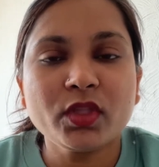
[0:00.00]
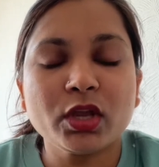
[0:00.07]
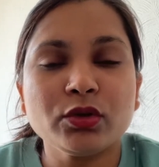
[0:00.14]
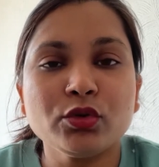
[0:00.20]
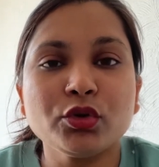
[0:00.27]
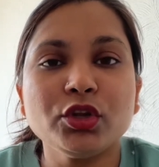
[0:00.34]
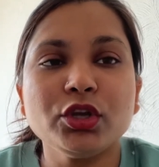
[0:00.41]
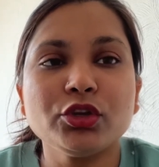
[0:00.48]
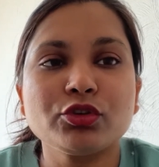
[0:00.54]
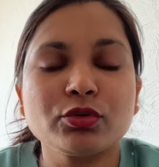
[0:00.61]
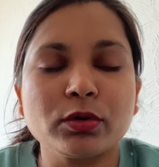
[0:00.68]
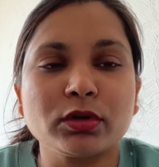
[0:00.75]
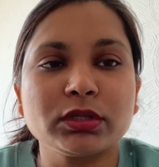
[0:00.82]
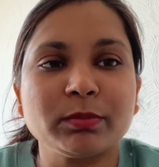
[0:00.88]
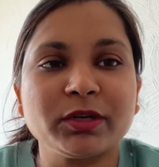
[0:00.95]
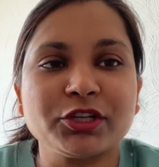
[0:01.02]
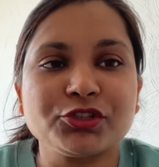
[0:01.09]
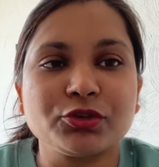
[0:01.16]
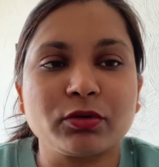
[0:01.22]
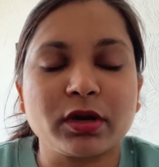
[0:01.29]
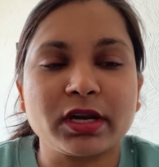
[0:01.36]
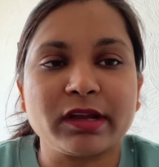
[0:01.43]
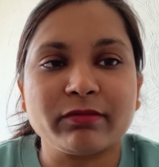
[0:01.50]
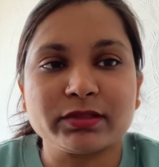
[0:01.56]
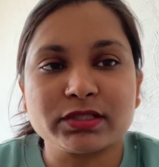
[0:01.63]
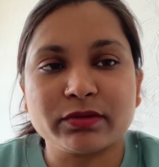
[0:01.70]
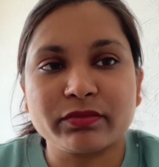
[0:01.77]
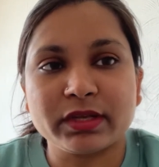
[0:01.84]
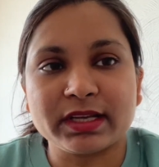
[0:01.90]
you need to know the blood sugar levels
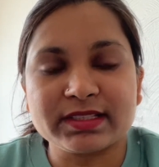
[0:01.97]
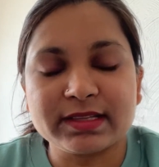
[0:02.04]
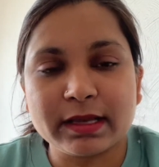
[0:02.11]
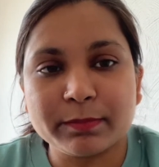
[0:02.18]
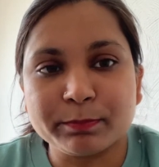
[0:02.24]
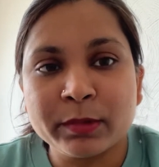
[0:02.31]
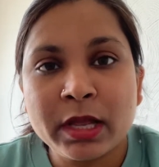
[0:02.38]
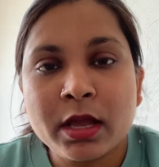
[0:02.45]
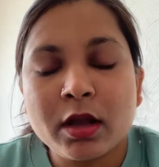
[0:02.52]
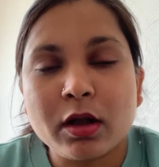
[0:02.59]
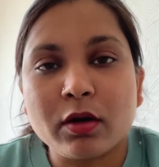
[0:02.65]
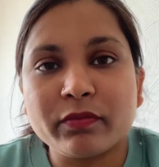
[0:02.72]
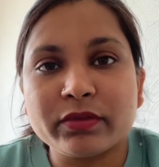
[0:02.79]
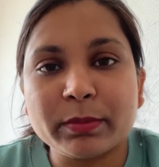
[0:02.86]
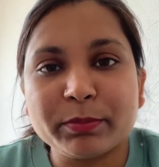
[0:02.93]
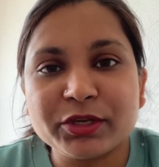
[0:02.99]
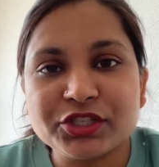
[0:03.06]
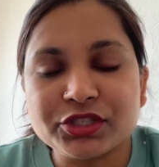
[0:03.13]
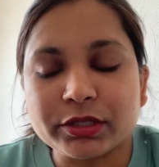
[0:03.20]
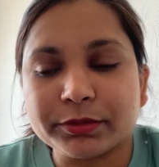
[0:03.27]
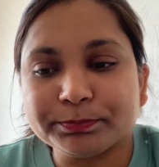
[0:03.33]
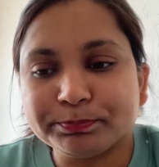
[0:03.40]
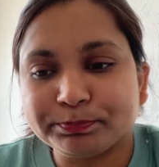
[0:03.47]
of the exam of the patient.